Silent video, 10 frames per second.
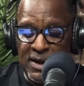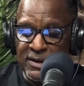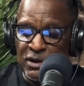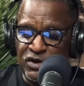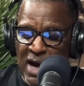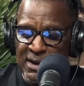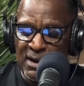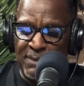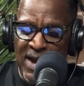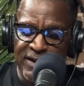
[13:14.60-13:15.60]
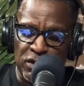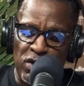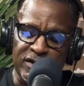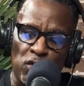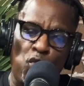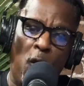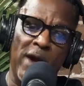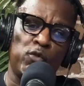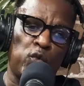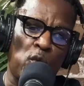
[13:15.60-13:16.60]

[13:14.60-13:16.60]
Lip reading: so John, let me ask you a question. What